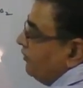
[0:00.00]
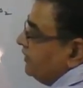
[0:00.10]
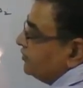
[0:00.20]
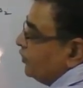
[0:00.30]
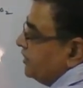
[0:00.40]
y
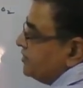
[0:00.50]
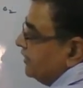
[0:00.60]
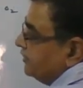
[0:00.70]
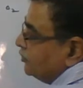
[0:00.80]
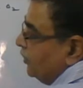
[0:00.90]
square,
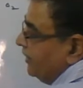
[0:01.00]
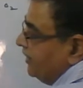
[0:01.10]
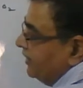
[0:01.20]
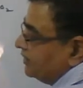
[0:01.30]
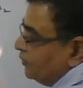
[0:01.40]
z square
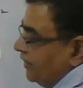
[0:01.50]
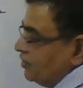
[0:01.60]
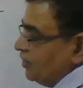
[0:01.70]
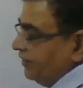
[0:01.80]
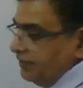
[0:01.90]
and x, y,
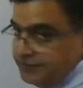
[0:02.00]
z.